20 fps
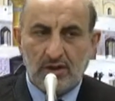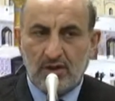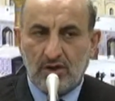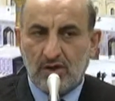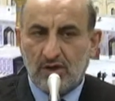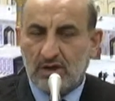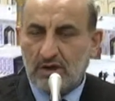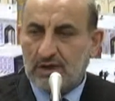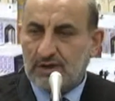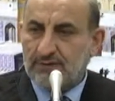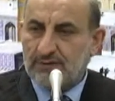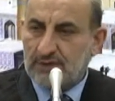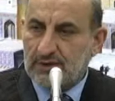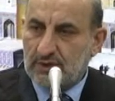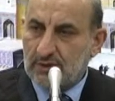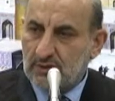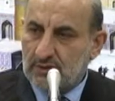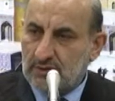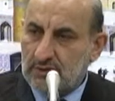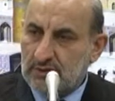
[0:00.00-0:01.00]
or if
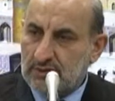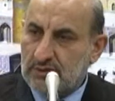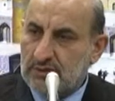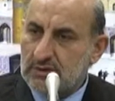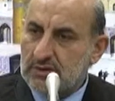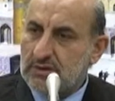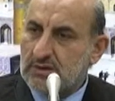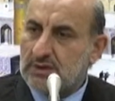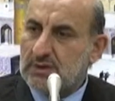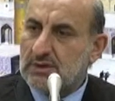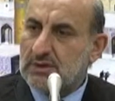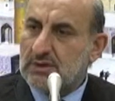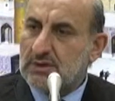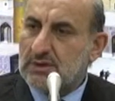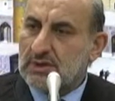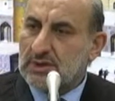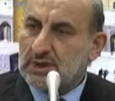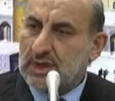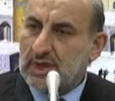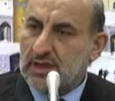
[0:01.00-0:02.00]
the wound
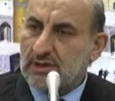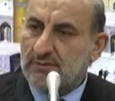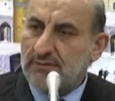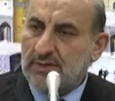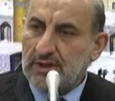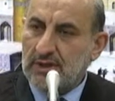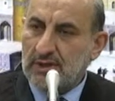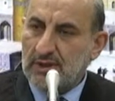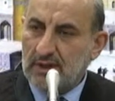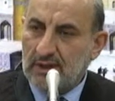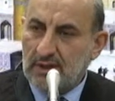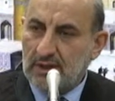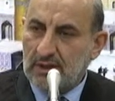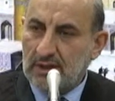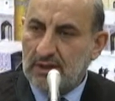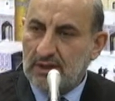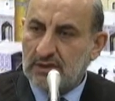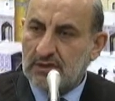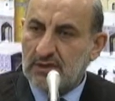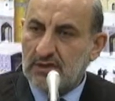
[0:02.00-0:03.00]
can be
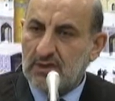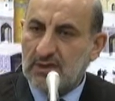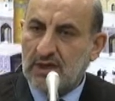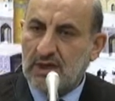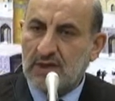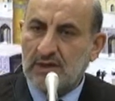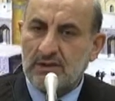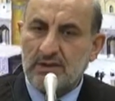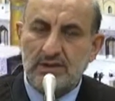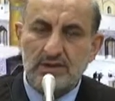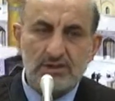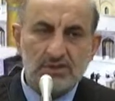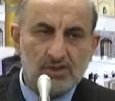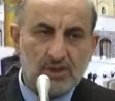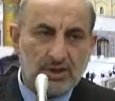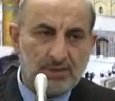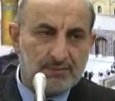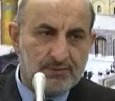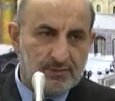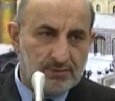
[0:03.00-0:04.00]
cleaned, you can
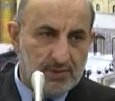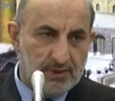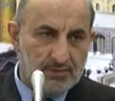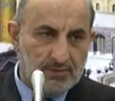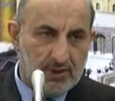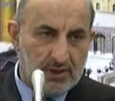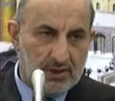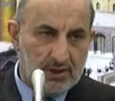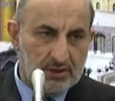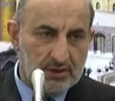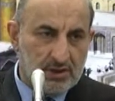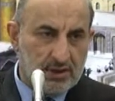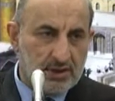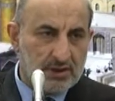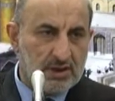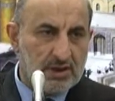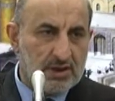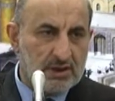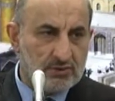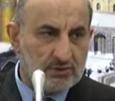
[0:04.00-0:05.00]
stop the blood
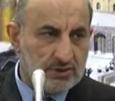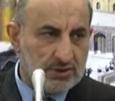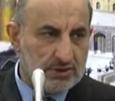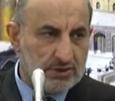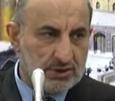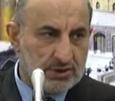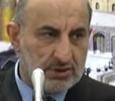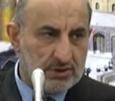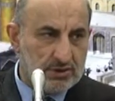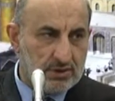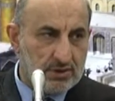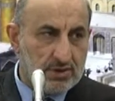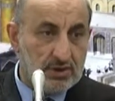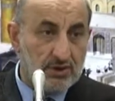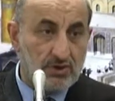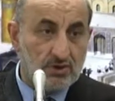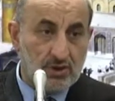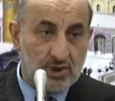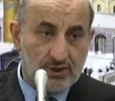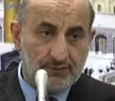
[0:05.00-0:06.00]
and can wash it,
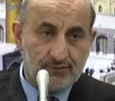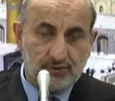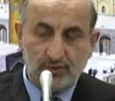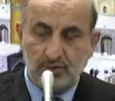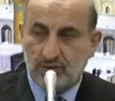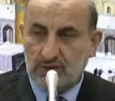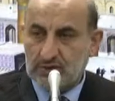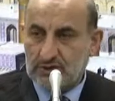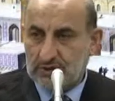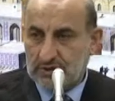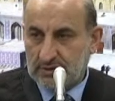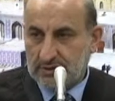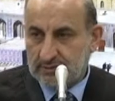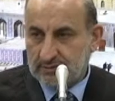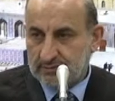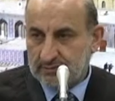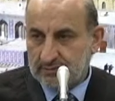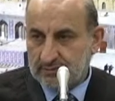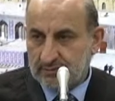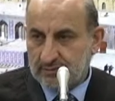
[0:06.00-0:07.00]
then you have to wash it.
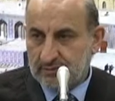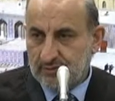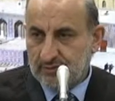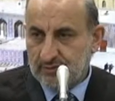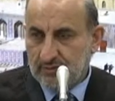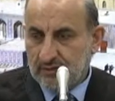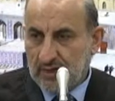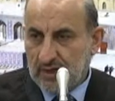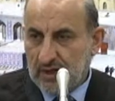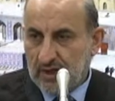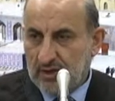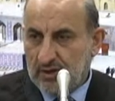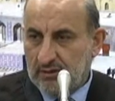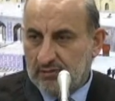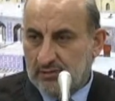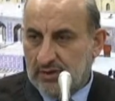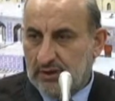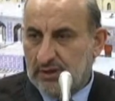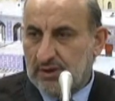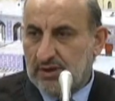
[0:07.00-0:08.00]

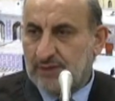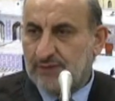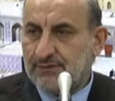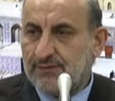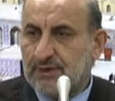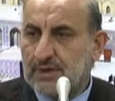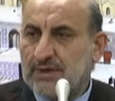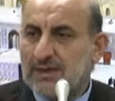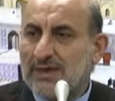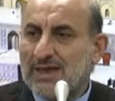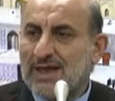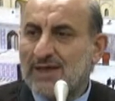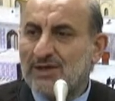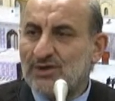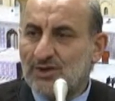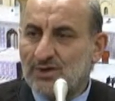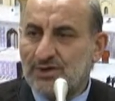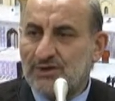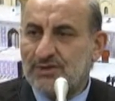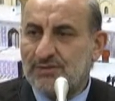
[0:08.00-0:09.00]
But if it
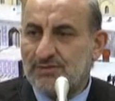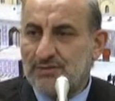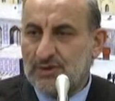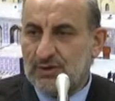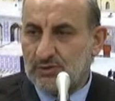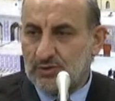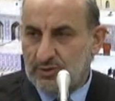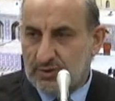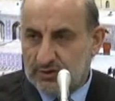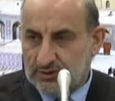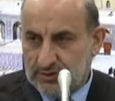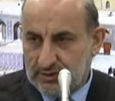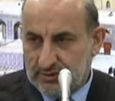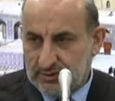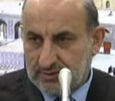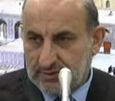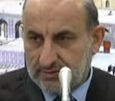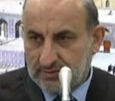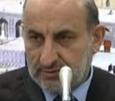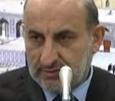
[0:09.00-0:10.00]
cannot be
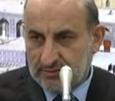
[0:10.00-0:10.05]
washed,